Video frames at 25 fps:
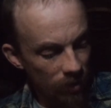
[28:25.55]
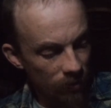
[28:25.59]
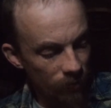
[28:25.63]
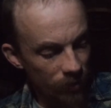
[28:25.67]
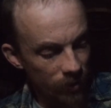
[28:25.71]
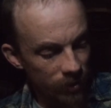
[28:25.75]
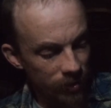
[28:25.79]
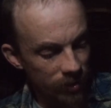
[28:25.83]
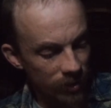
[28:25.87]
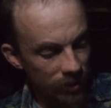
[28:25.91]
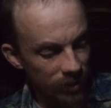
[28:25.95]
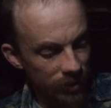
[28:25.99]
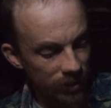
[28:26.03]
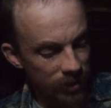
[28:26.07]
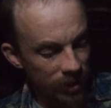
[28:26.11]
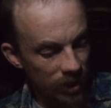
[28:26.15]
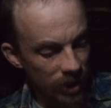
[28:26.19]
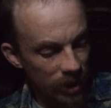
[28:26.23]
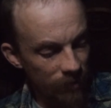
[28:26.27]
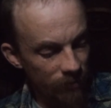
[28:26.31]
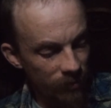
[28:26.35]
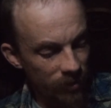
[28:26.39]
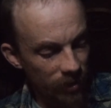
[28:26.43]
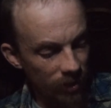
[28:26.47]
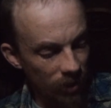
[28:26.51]
wizards
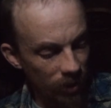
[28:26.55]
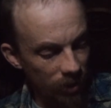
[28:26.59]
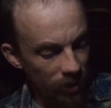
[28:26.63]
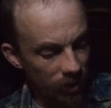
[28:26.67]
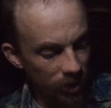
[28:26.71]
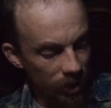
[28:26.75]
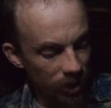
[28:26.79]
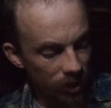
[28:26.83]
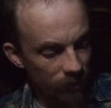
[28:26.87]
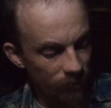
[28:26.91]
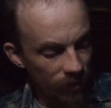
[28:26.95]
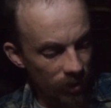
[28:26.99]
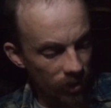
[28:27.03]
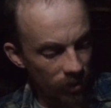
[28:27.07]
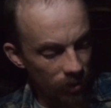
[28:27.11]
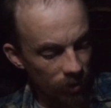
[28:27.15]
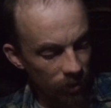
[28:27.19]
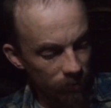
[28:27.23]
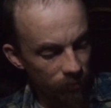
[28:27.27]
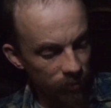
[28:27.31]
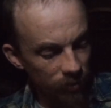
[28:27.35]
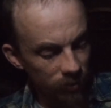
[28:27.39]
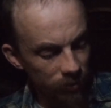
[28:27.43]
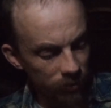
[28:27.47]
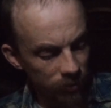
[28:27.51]
keep calling him a
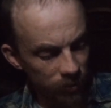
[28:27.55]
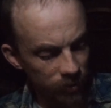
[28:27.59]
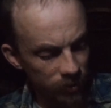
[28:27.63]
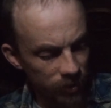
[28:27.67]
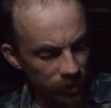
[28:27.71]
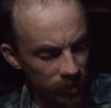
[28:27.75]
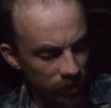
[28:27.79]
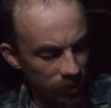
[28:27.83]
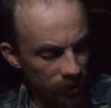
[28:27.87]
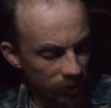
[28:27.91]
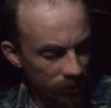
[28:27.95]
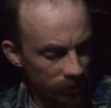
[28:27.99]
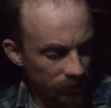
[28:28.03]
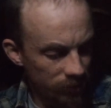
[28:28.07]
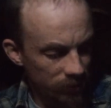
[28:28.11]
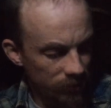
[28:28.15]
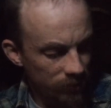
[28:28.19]
noble loser.